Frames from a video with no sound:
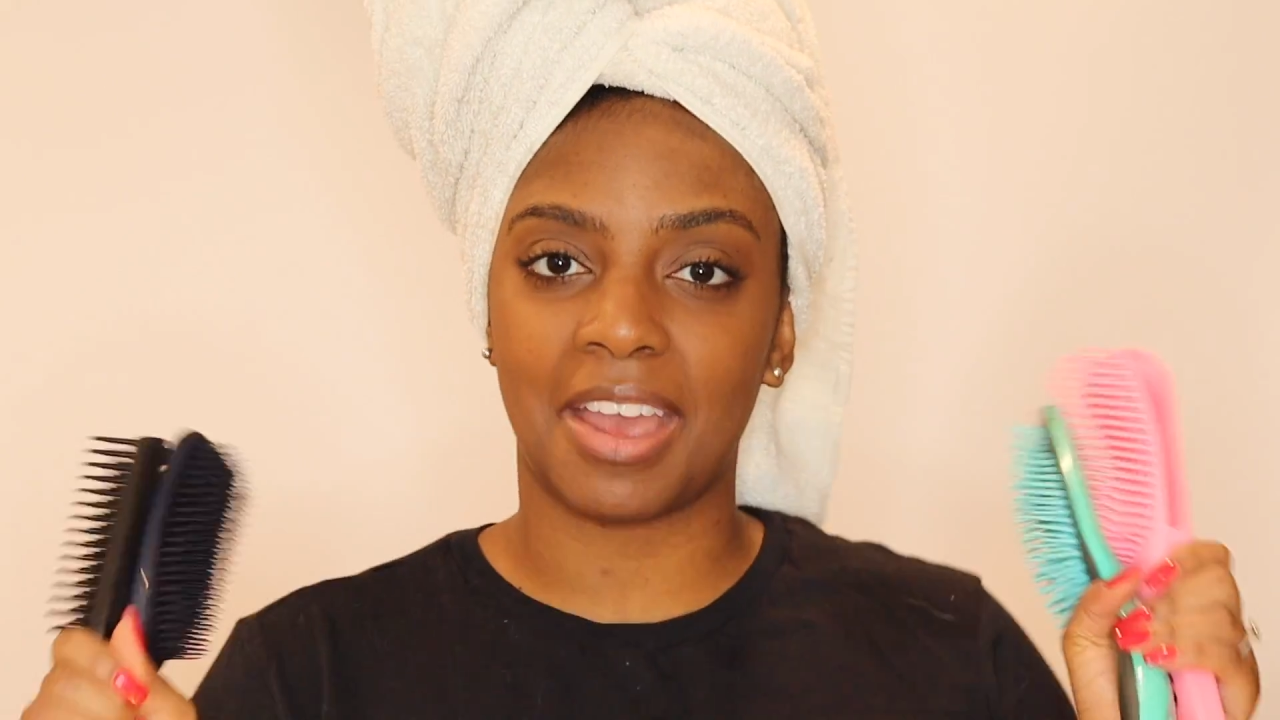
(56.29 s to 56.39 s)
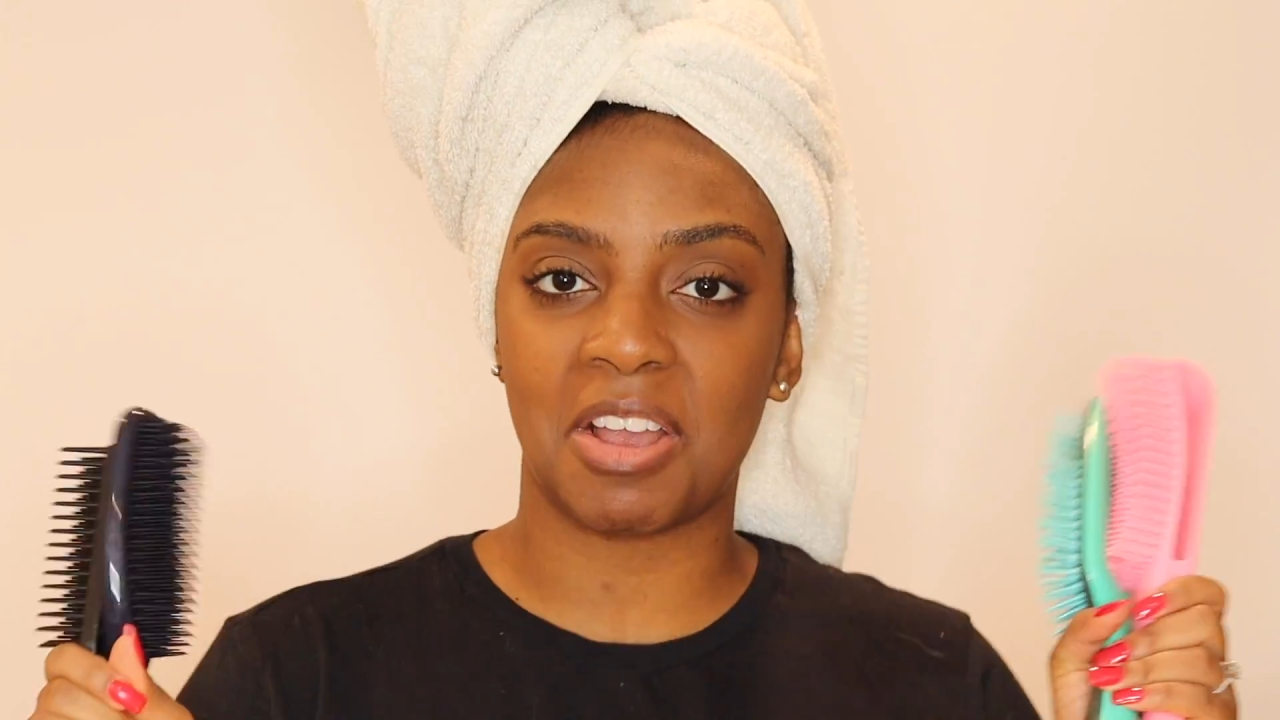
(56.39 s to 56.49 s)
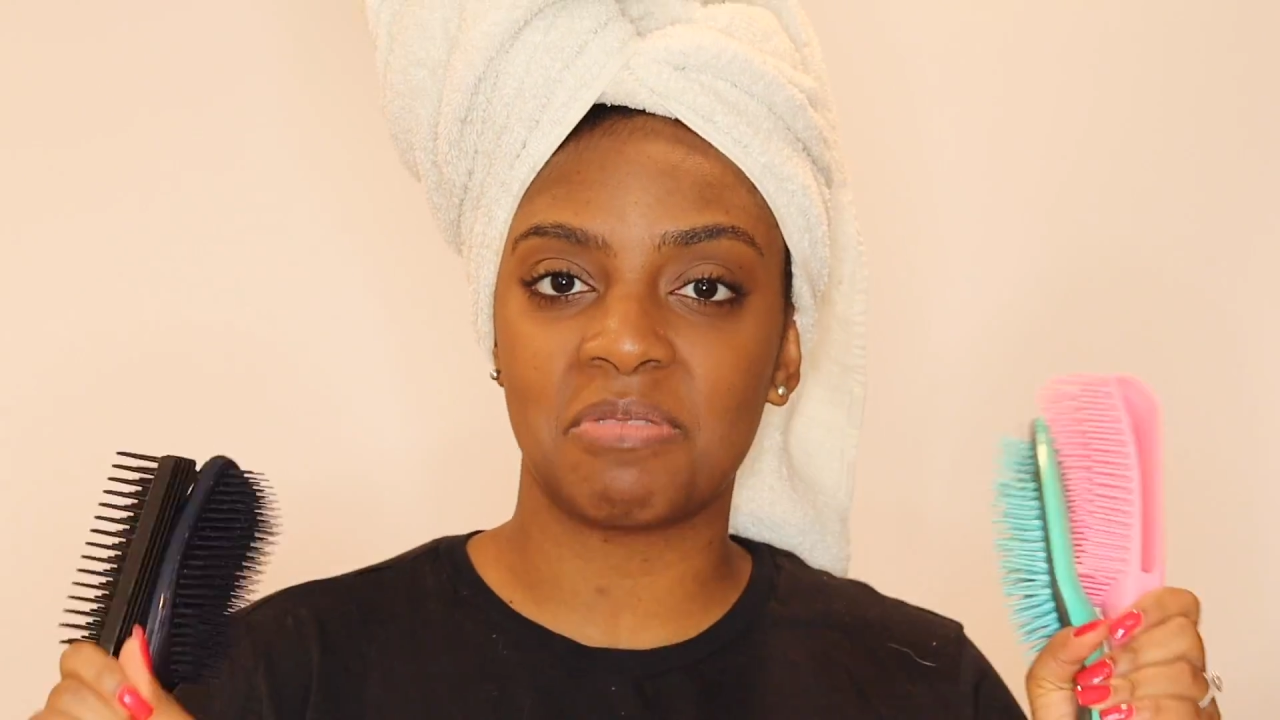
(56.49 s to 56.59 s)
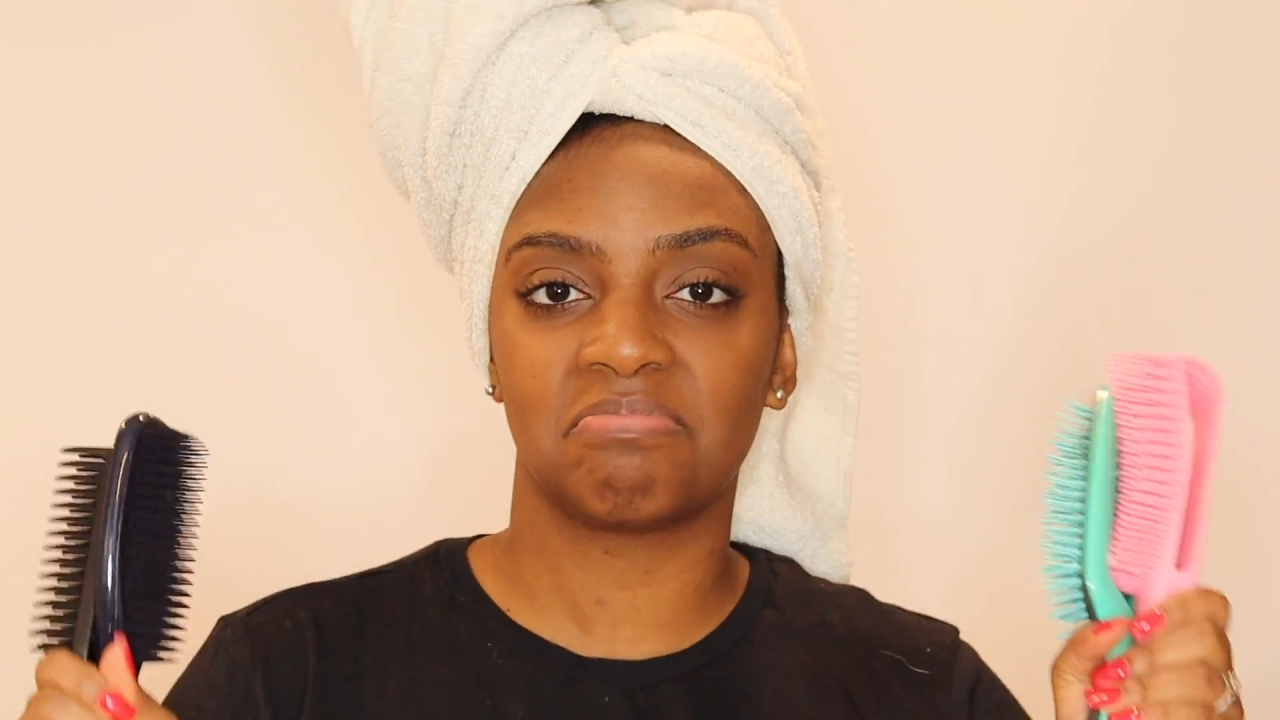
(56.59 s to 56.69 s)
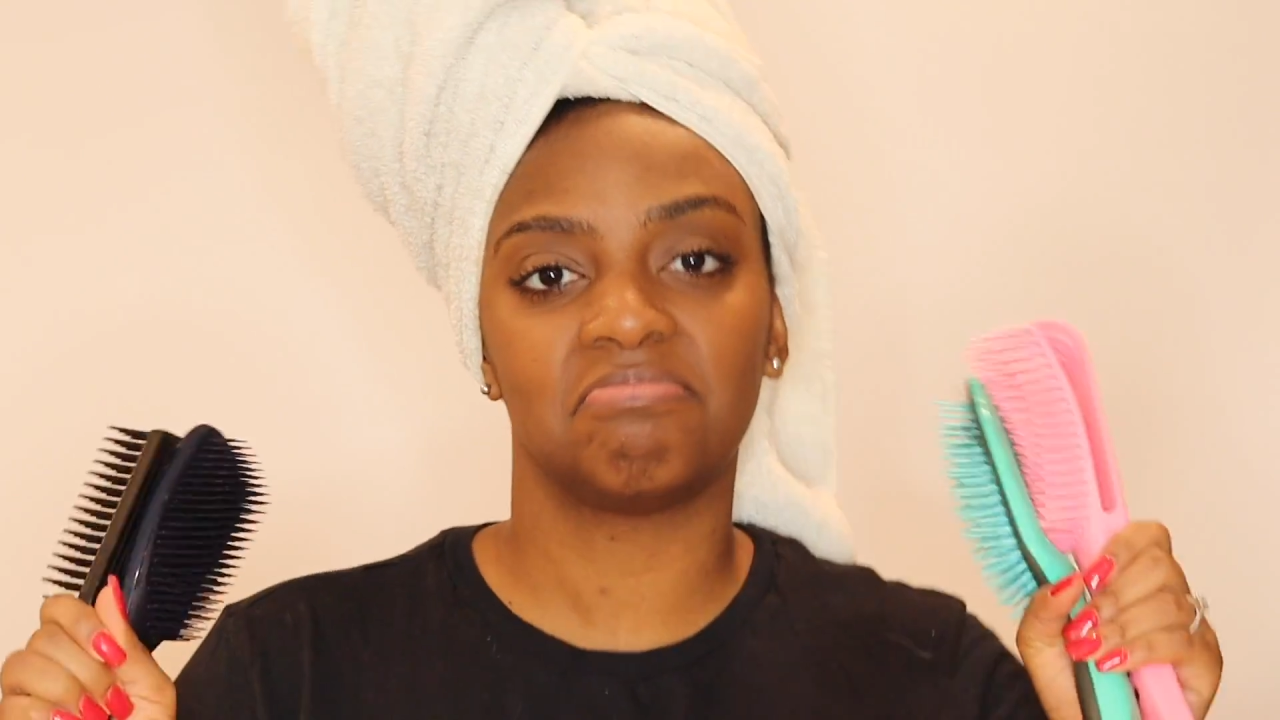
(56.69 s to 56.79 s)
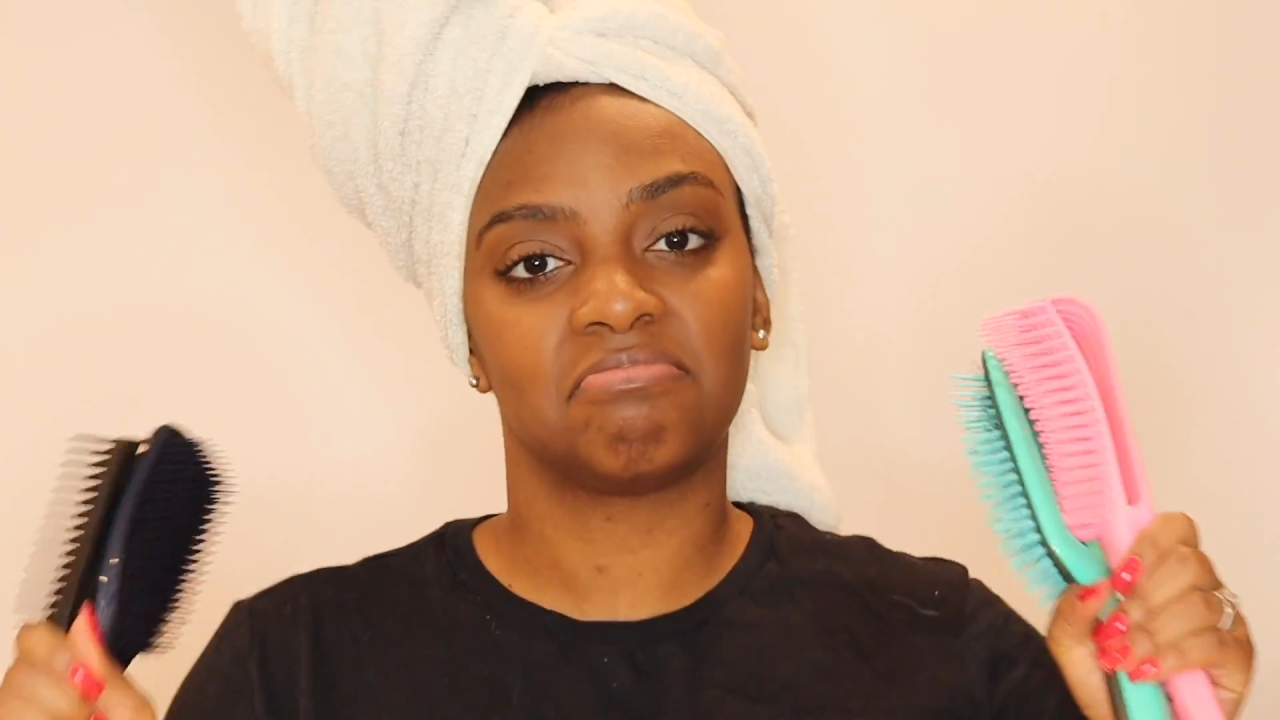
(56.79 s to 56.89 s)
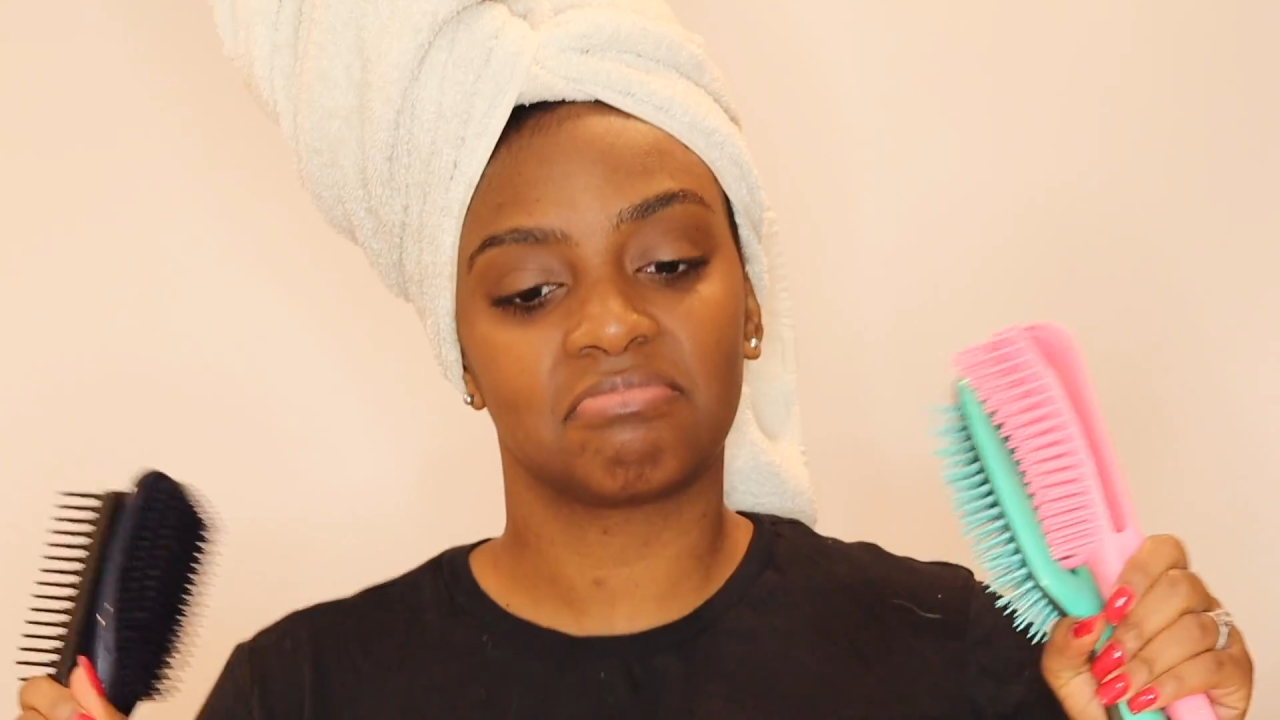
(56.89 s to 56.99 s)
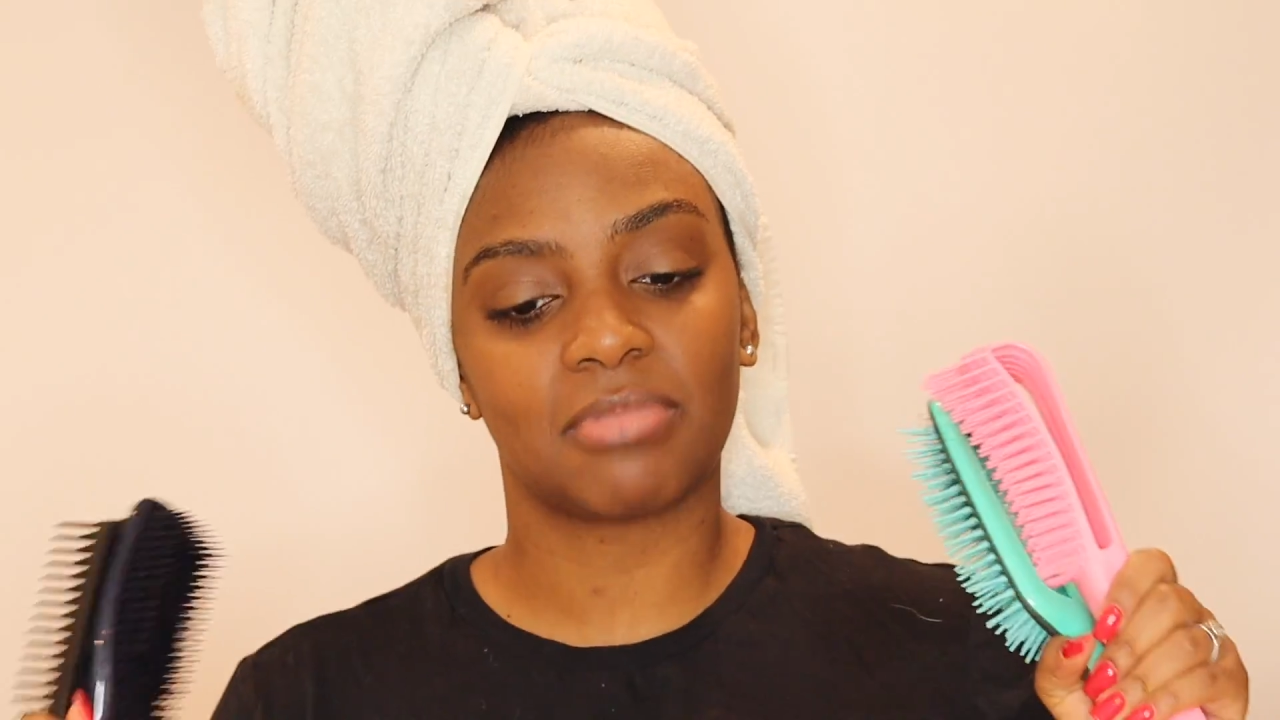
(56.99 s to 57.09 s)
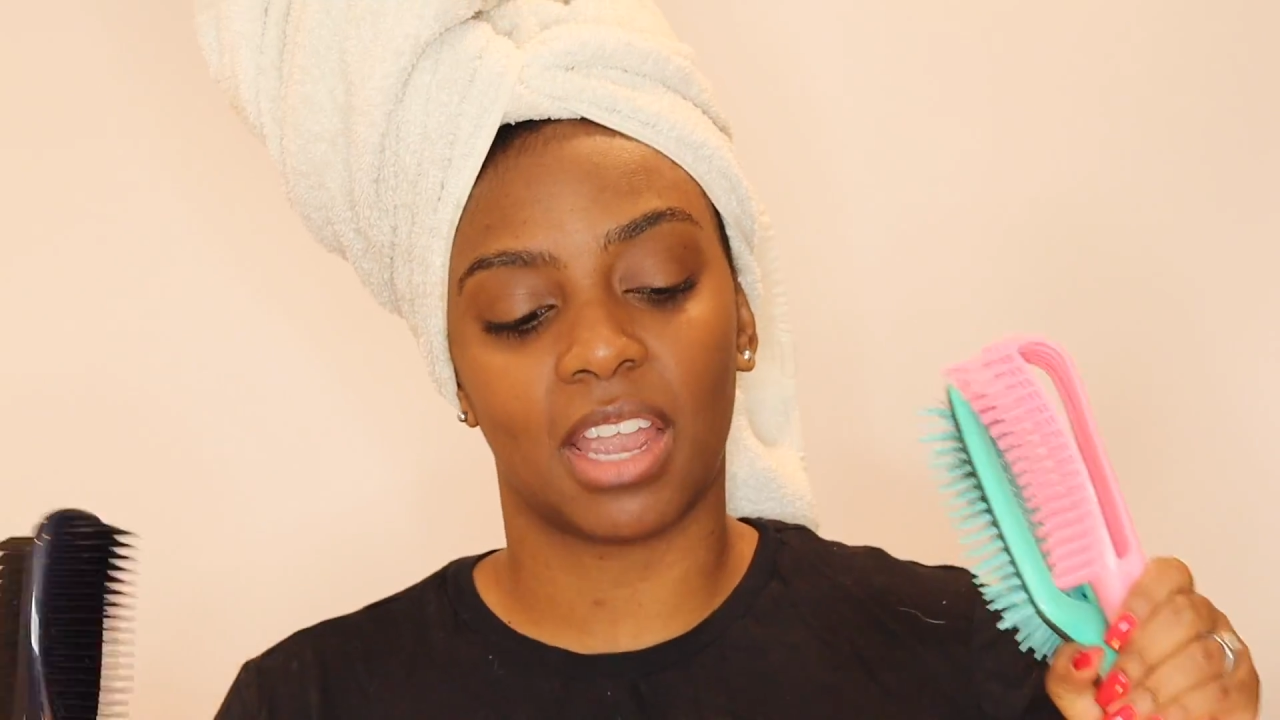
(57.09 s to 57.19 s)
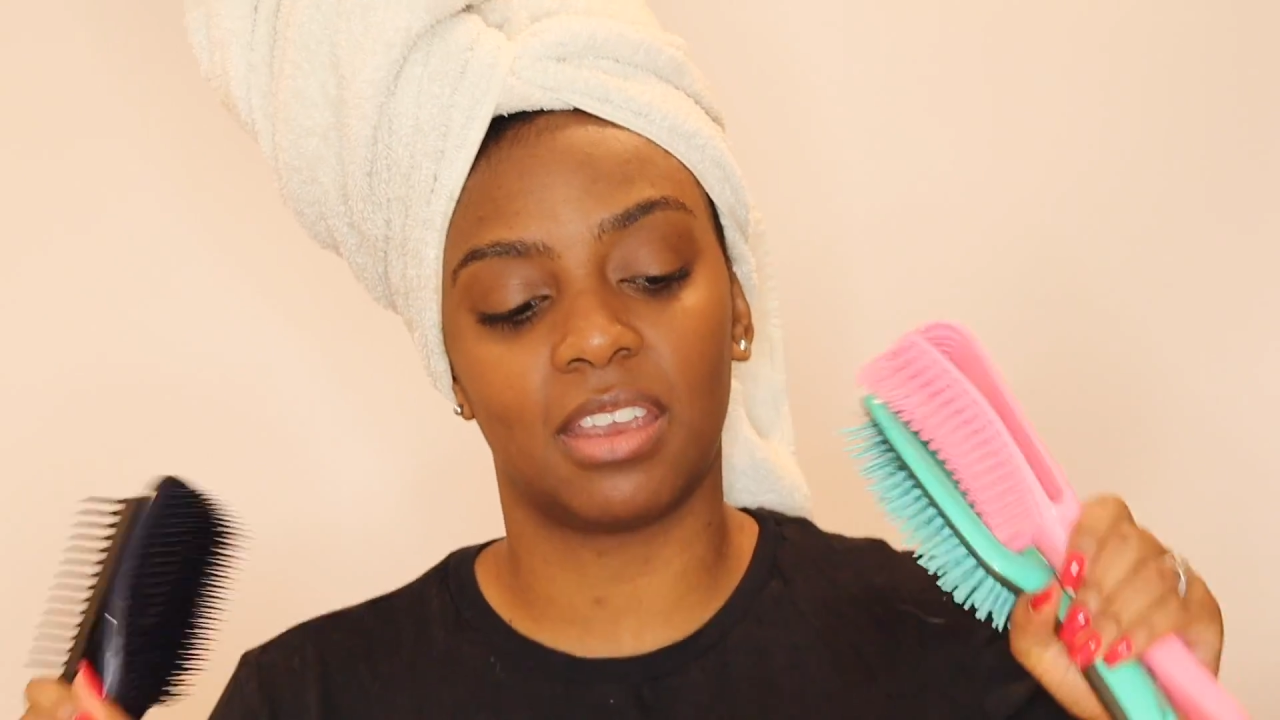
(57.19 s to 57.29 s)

Like, I